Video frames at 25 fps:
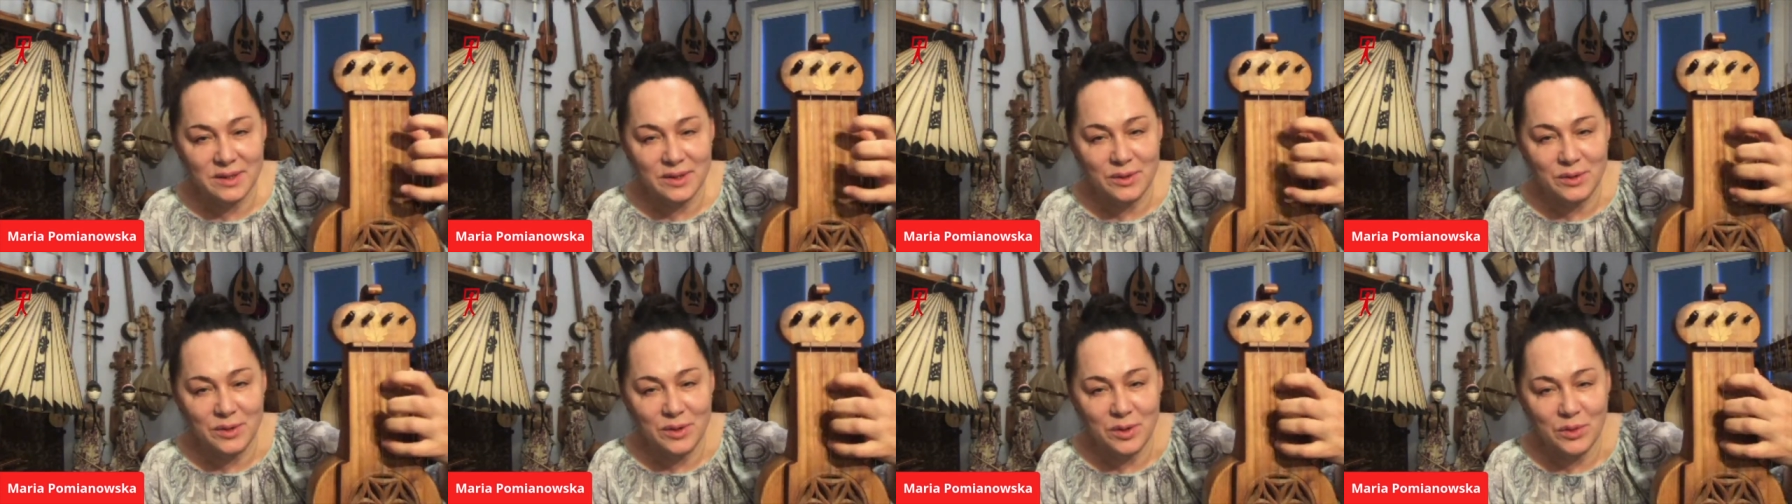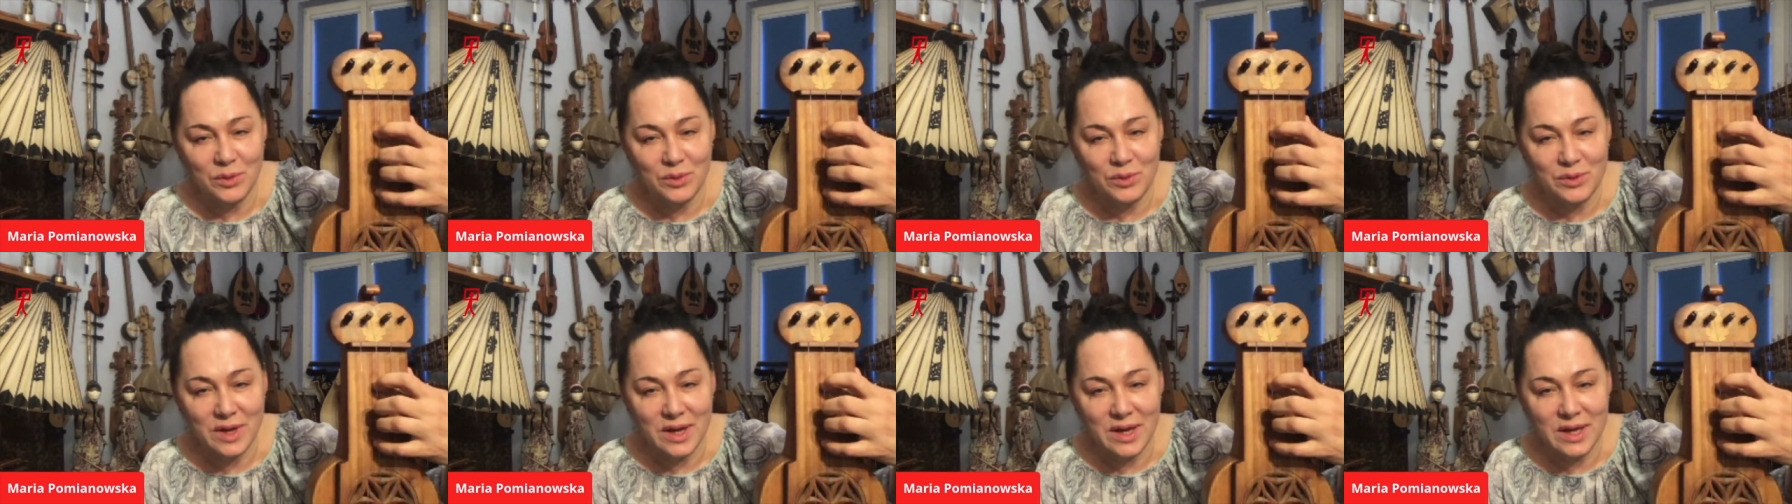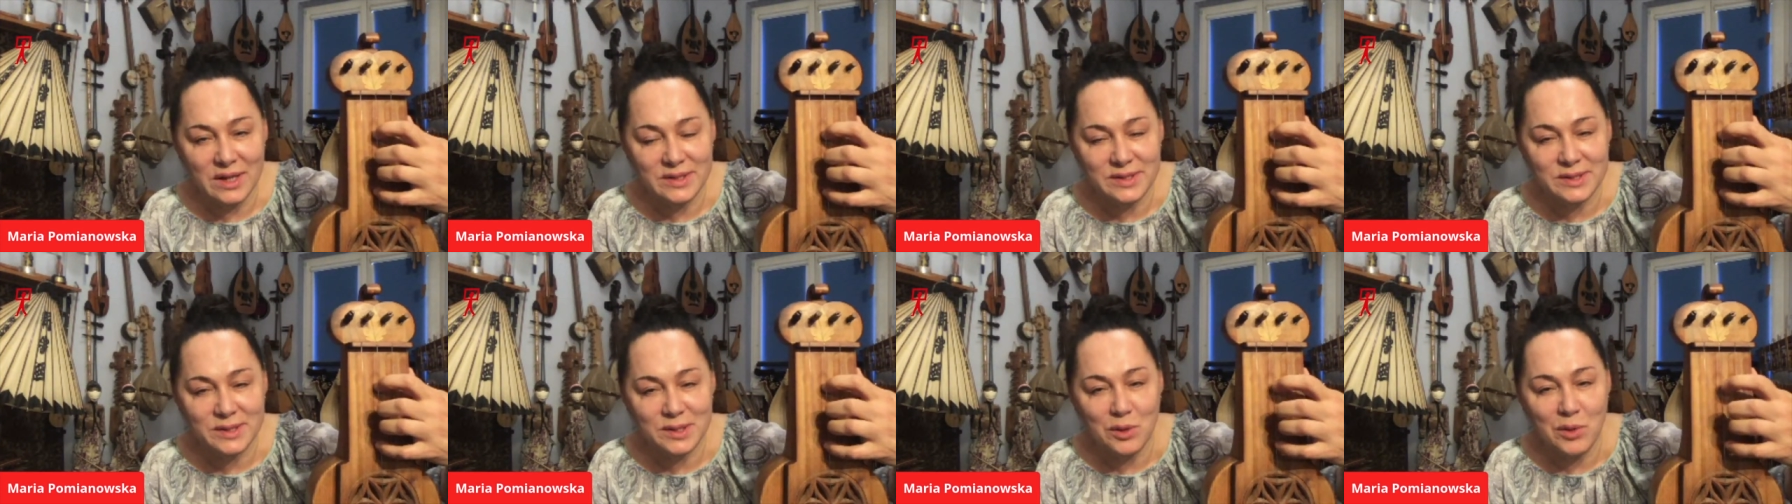you know
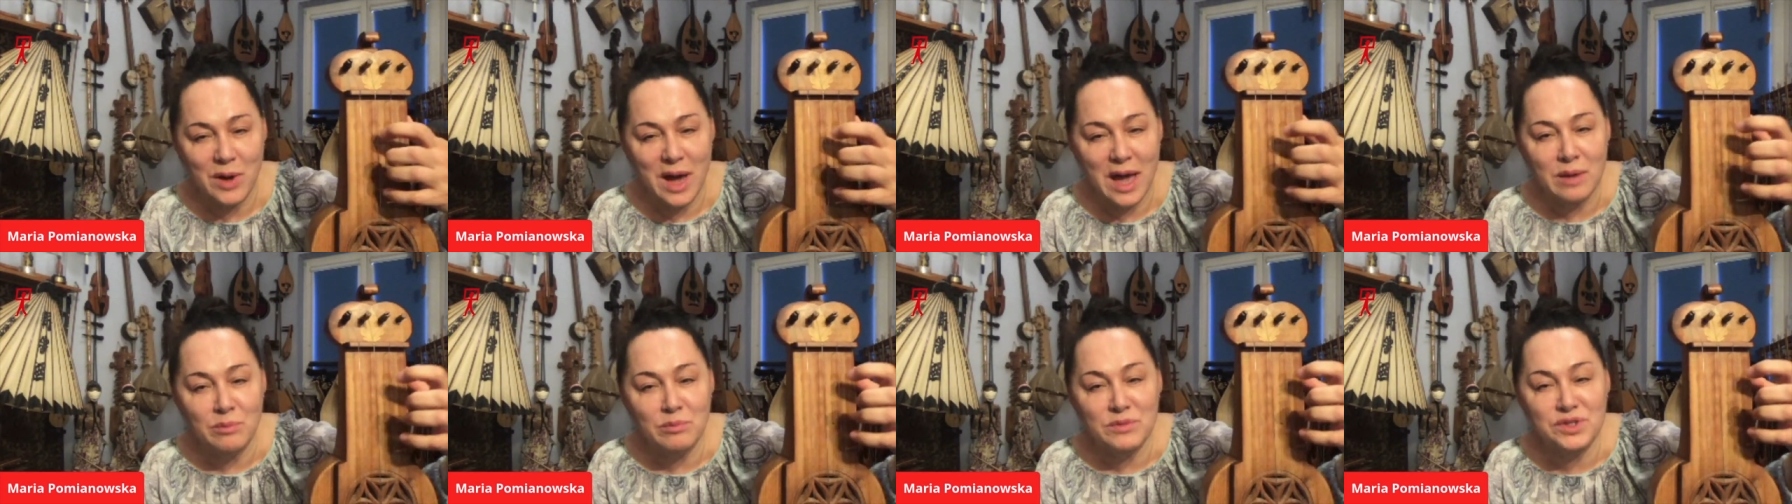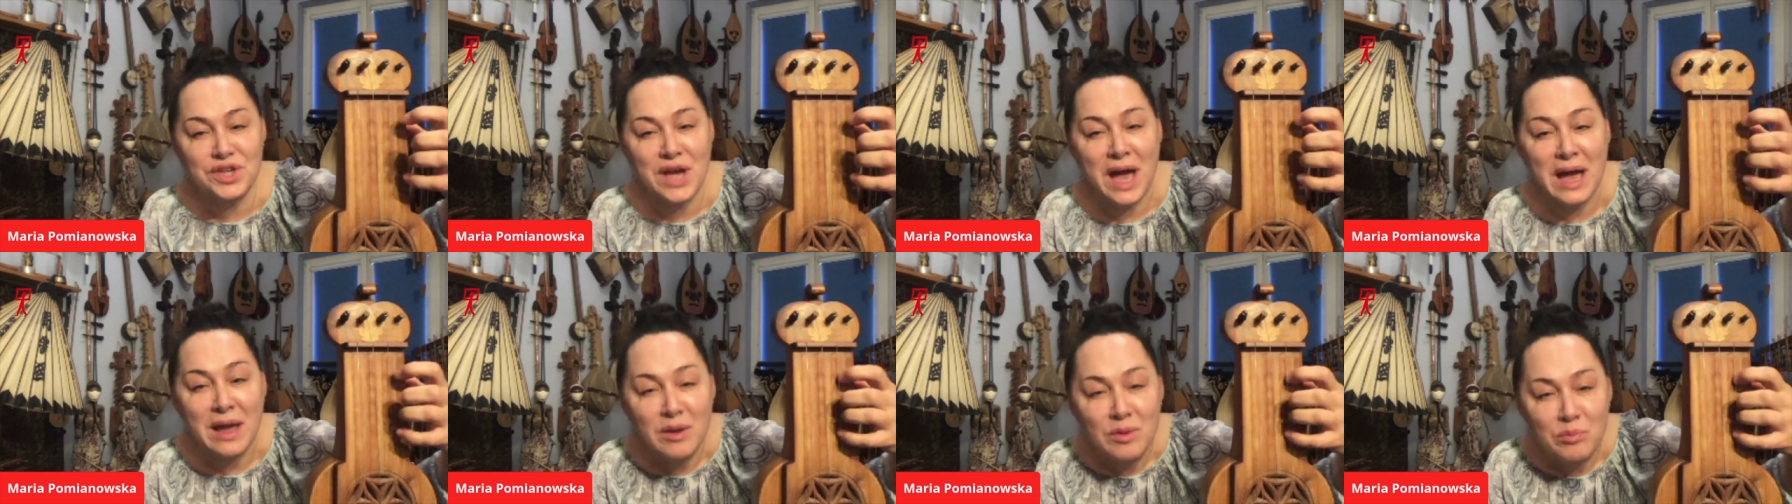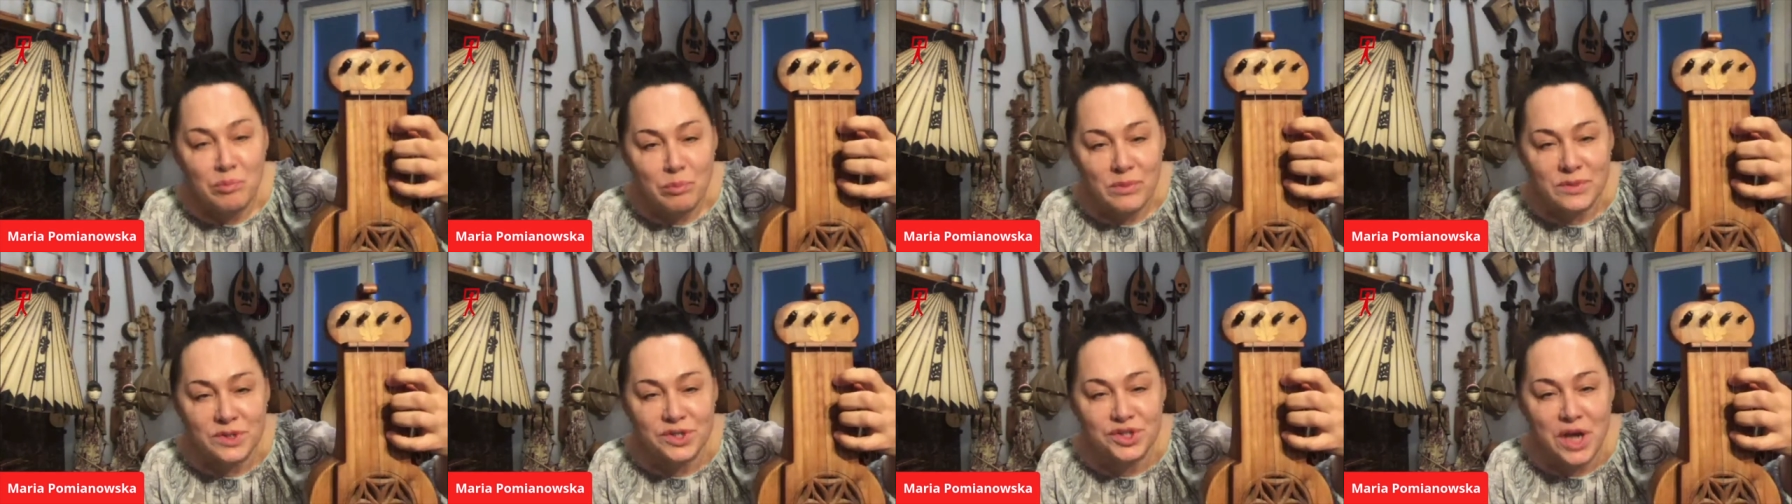and so i'm
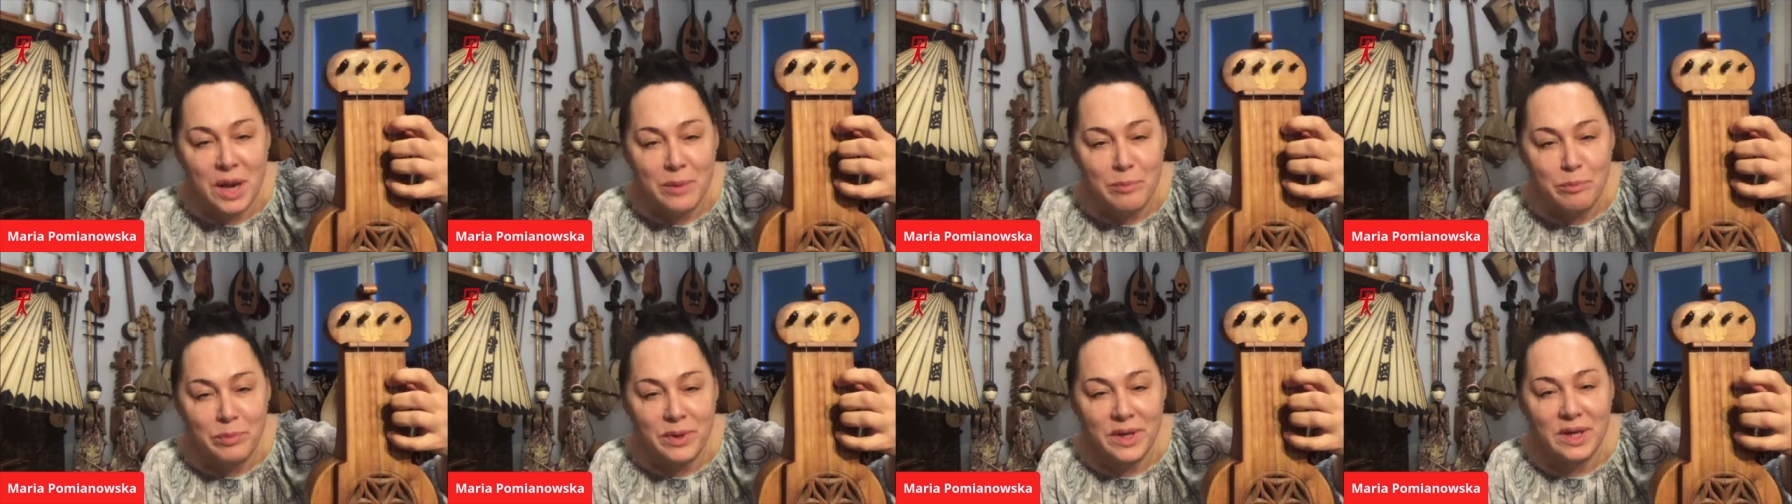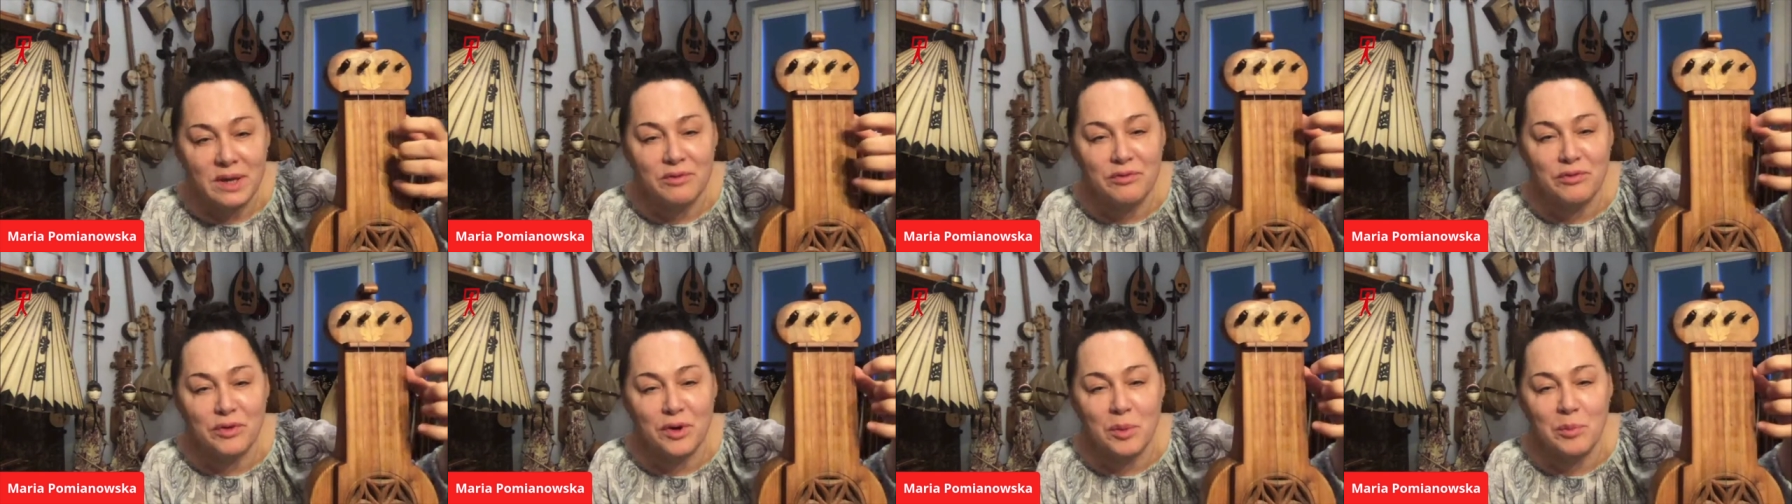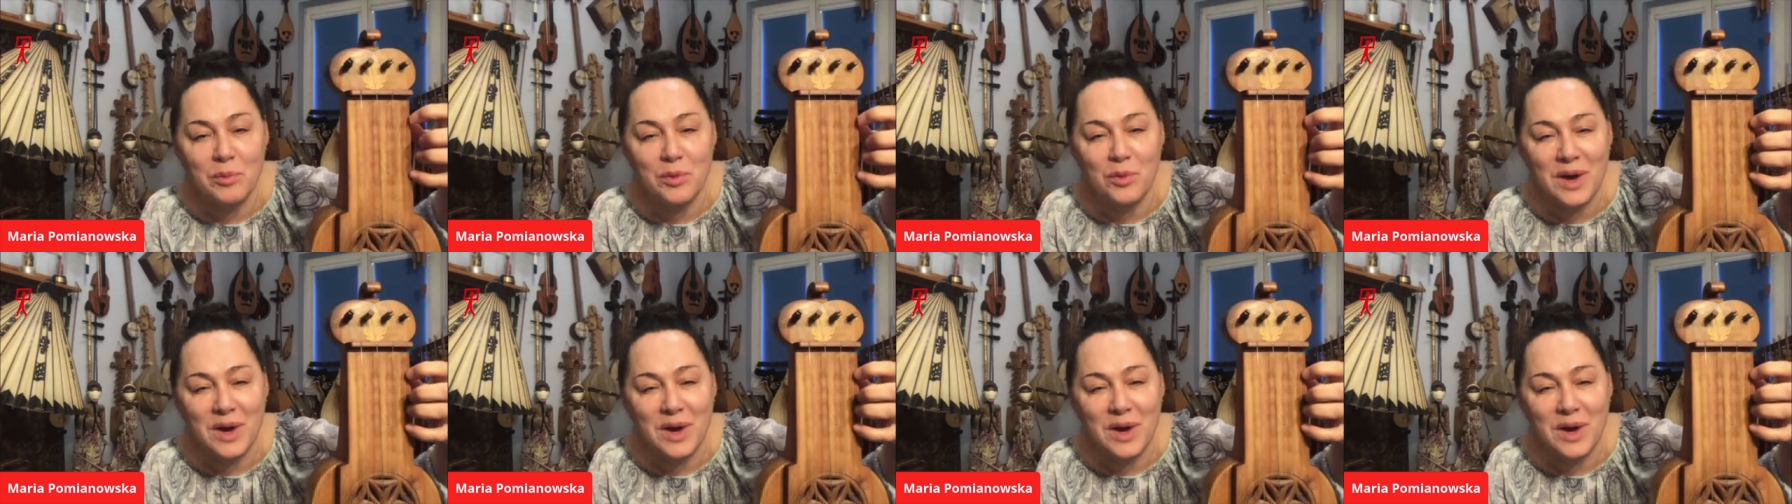jumping from